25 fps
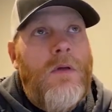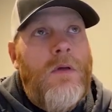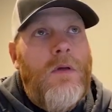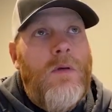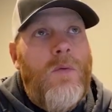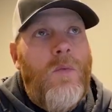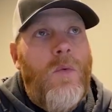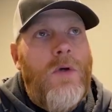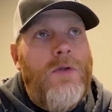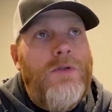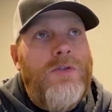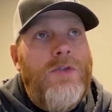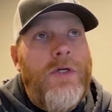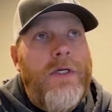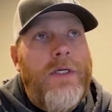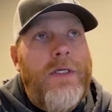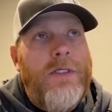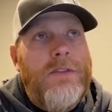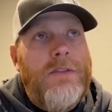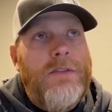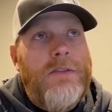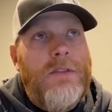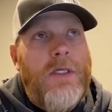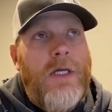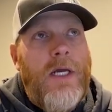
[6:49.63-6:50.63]
One trick
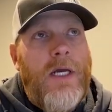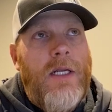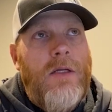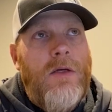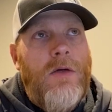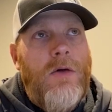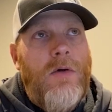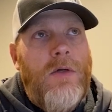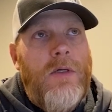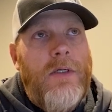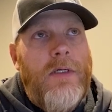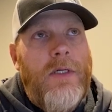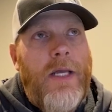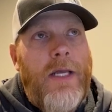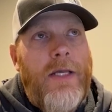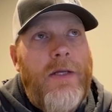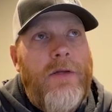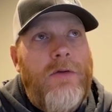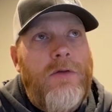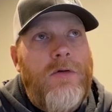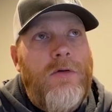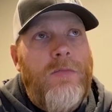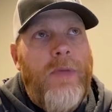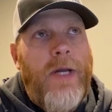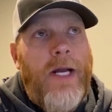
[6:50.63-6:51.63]
is to kind of go at an
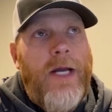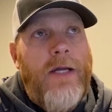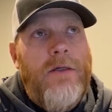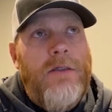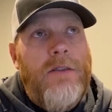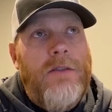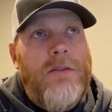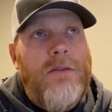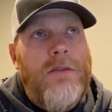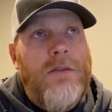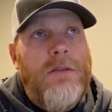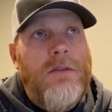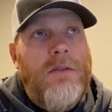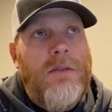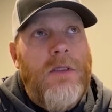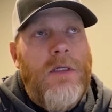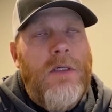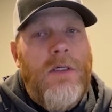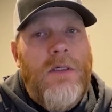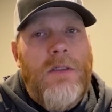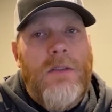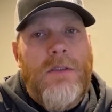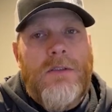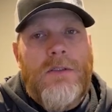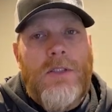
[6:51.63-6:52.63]
angular pattern.
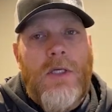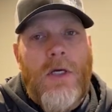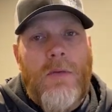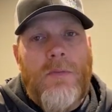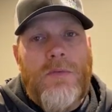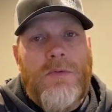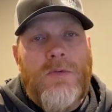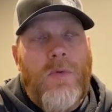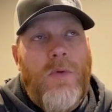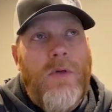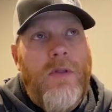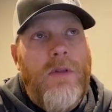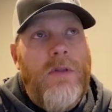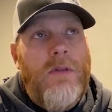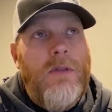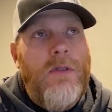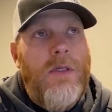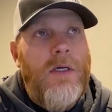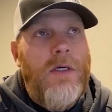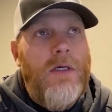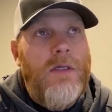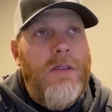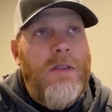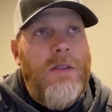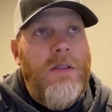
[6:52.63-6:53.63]
This helps with
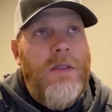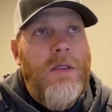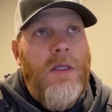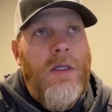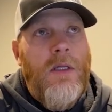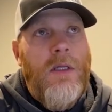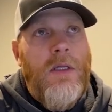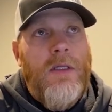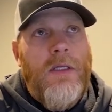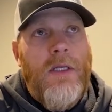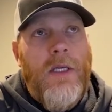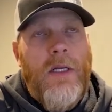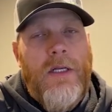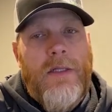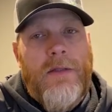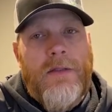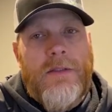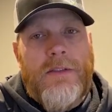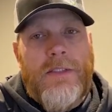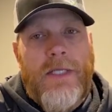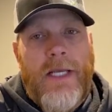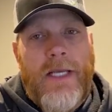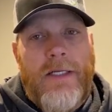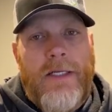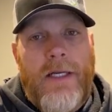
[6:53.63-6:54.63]
getting the
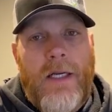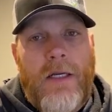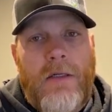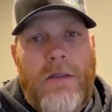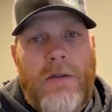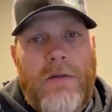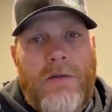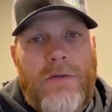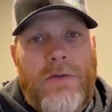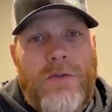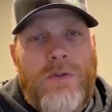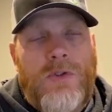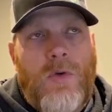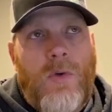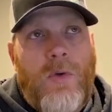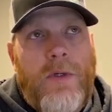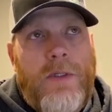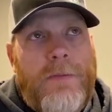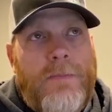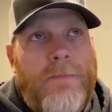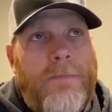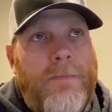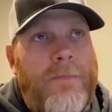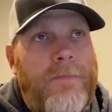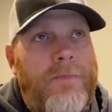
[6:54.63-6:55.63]
sand down into the joint.
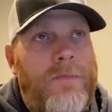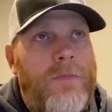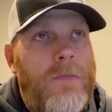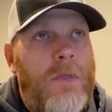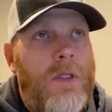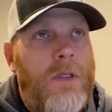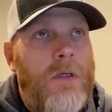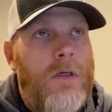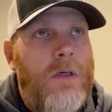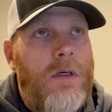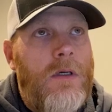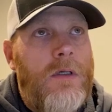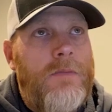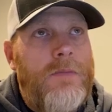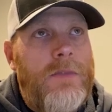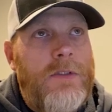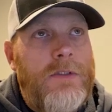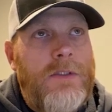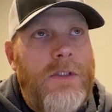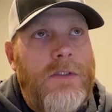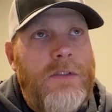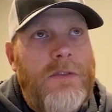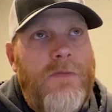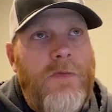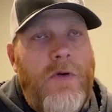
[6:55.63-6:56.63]

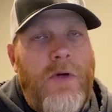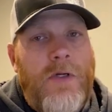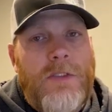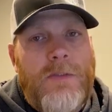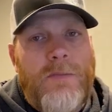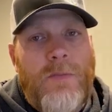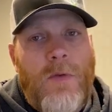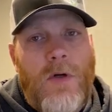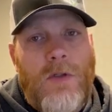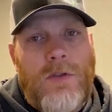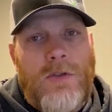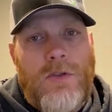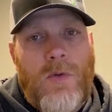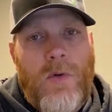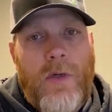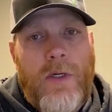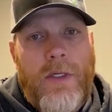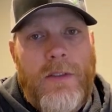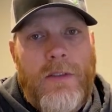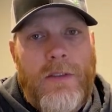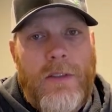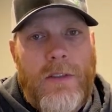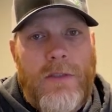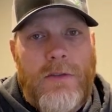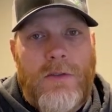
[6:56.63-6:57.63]
This is a very small
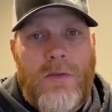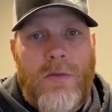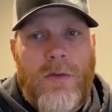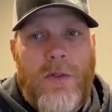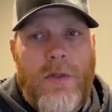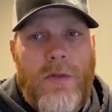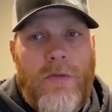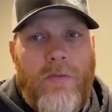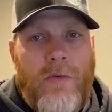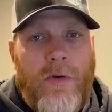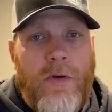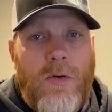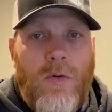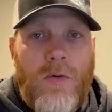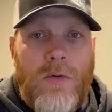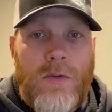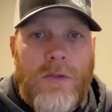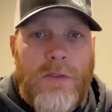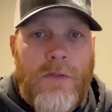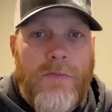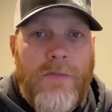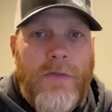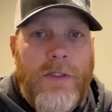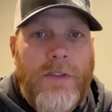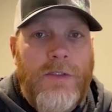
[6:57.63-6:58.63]
joint and it's only 3/4
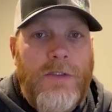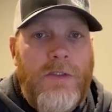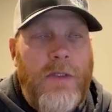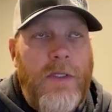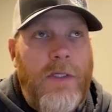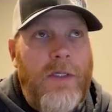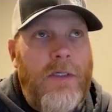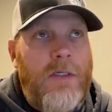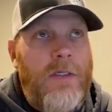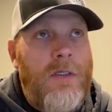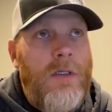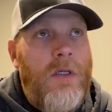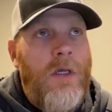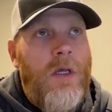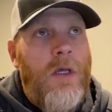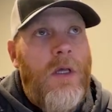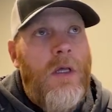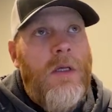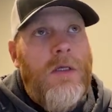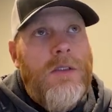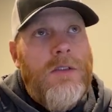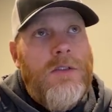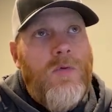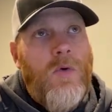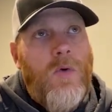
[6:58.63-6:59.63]
of an inch thick.
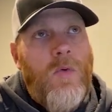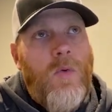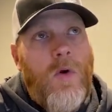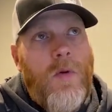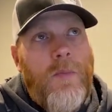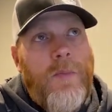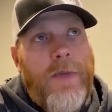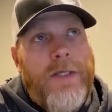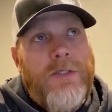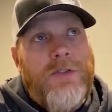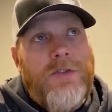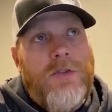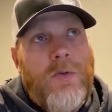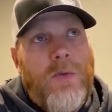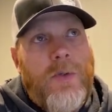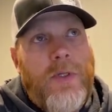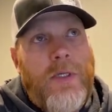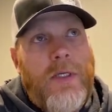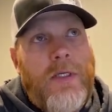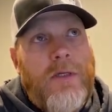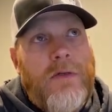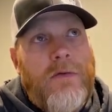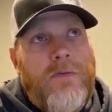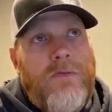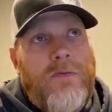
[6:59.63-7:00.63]
So we want to make sure we
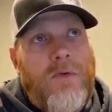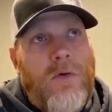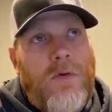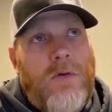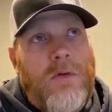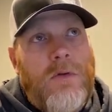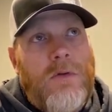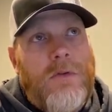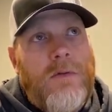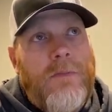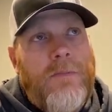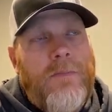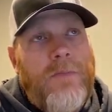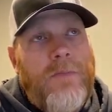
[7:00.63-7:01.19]
get full